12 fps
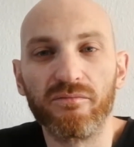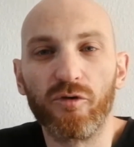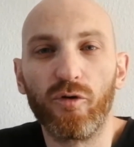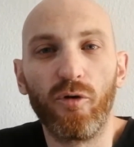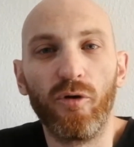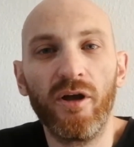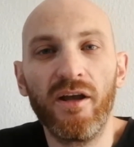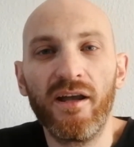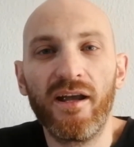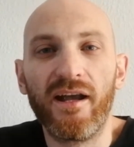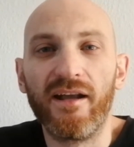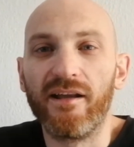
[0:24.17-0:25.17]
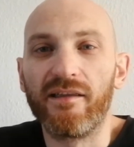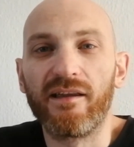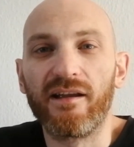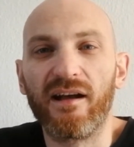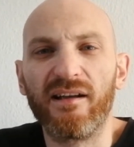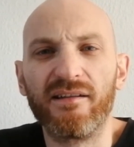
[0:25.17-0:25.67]
or
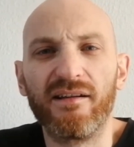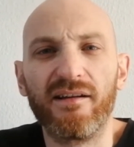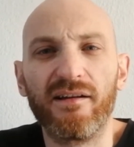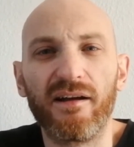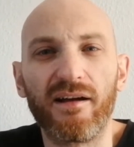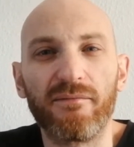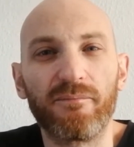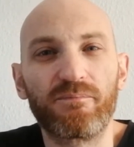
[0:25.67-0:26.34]
anything under,